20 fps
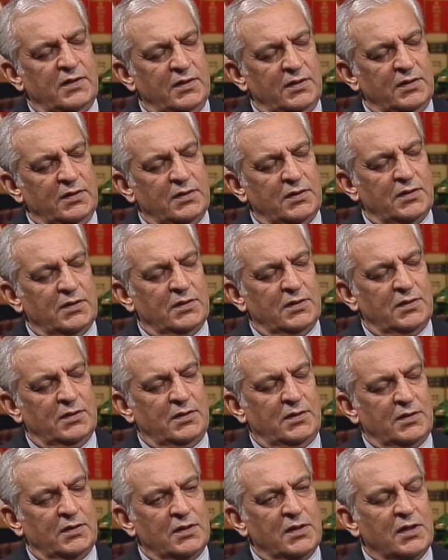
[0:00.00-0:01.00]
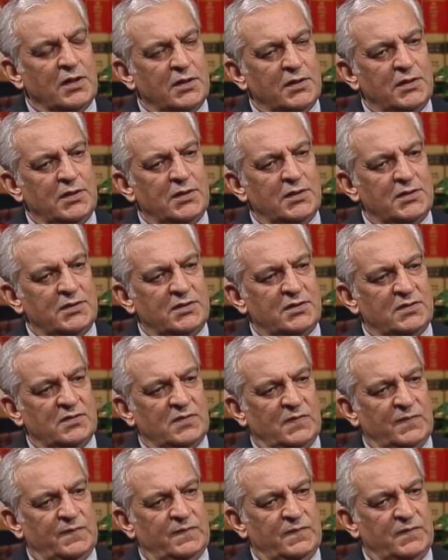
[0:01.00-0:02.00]
think regardless
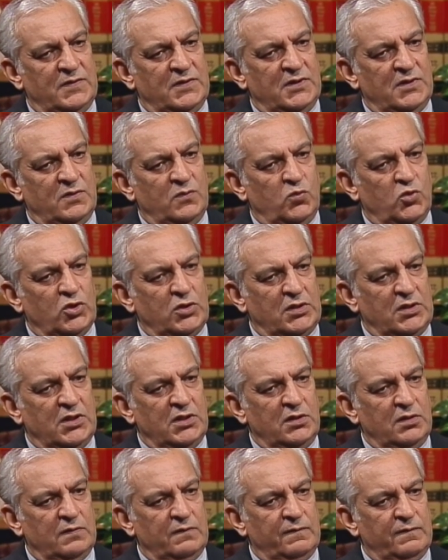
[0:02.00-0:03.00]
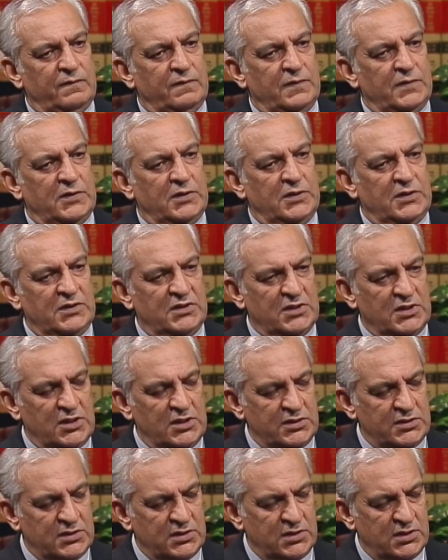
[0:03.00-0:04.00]
of what kind of
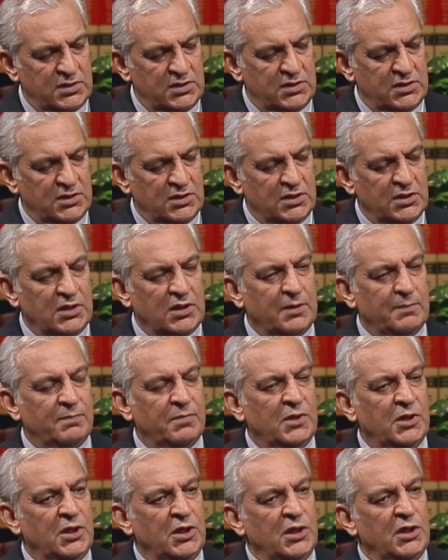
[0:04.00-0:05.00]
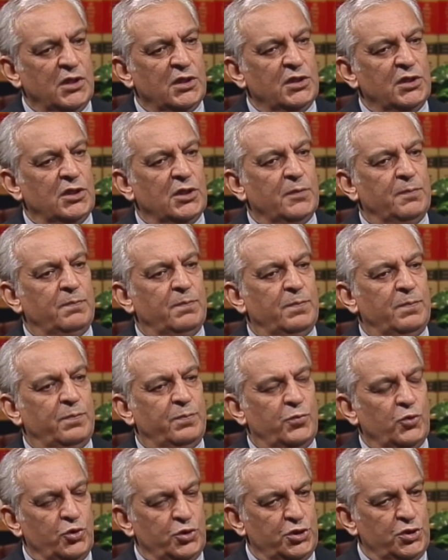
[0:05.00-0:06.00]
results turn up, the
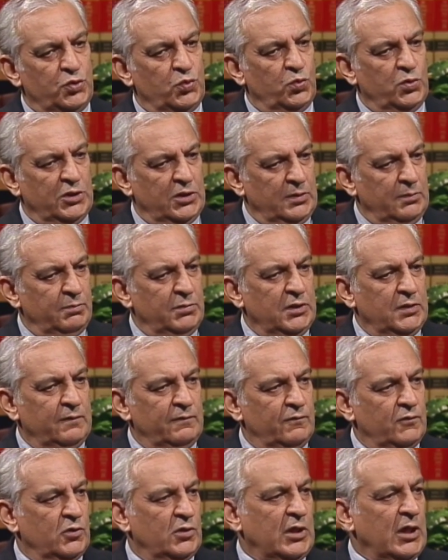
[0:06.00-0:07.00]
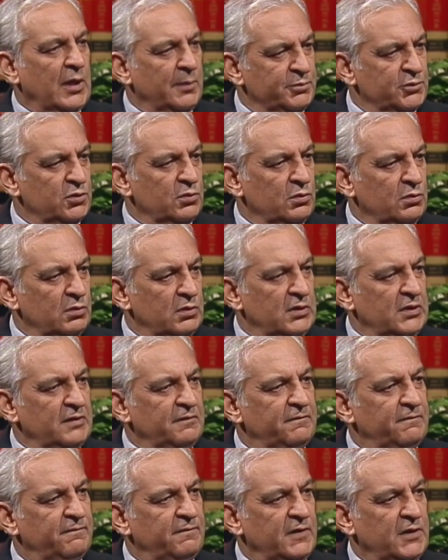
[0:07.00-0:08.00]
push will be for
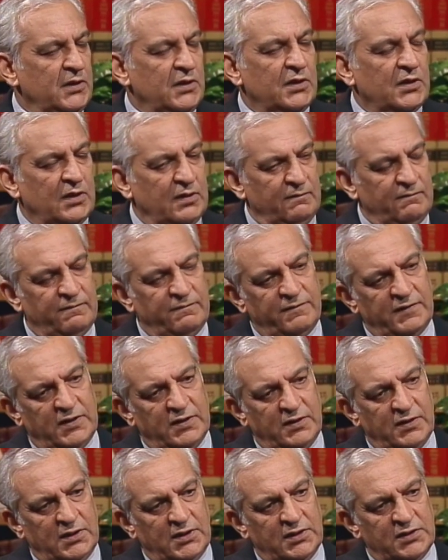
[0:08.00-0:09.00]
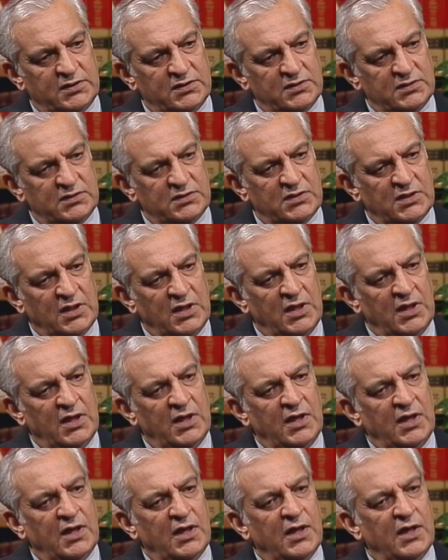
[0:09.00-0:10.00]
absolutely free and fair elections.
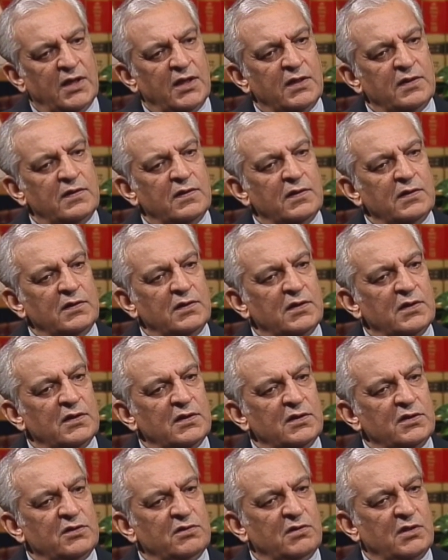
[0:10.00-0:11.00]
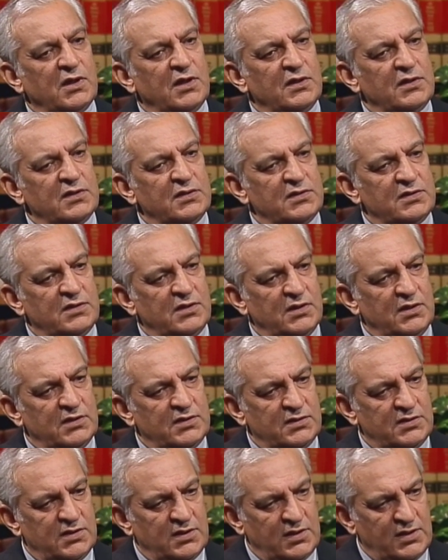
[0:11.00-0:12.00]
And I think the United
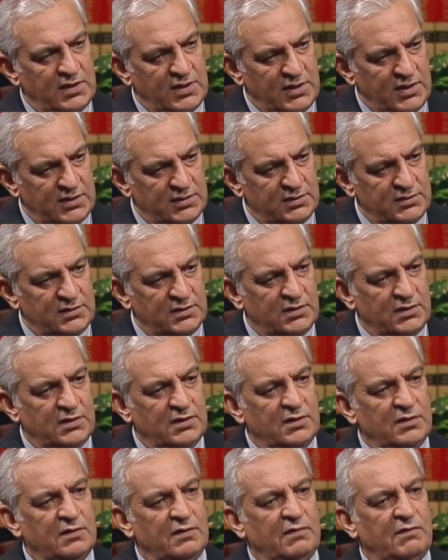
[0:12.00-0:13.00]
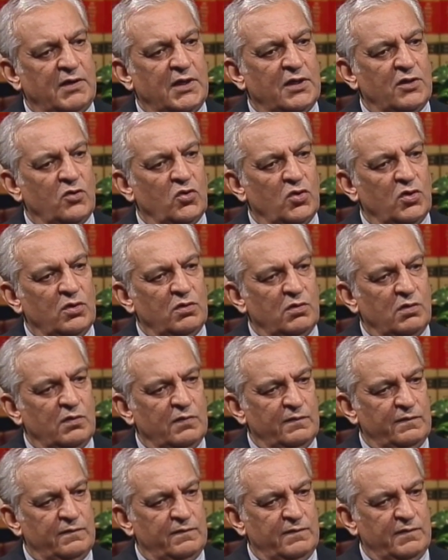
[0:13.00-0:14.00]
States has a record
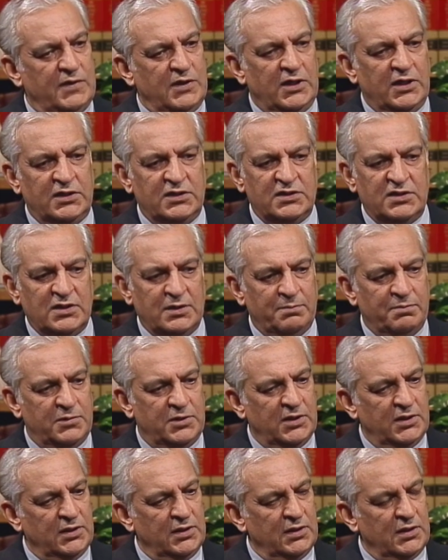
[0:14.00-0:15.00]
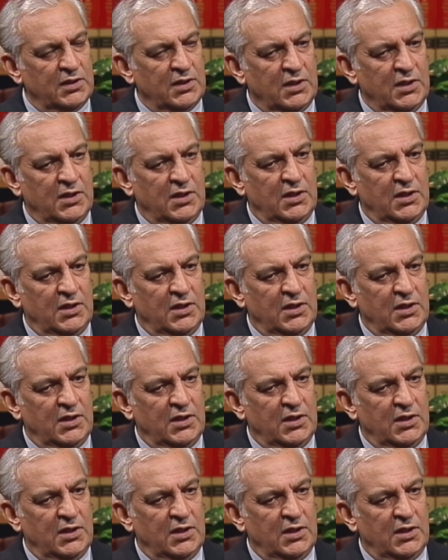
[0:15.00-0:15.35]
of accepting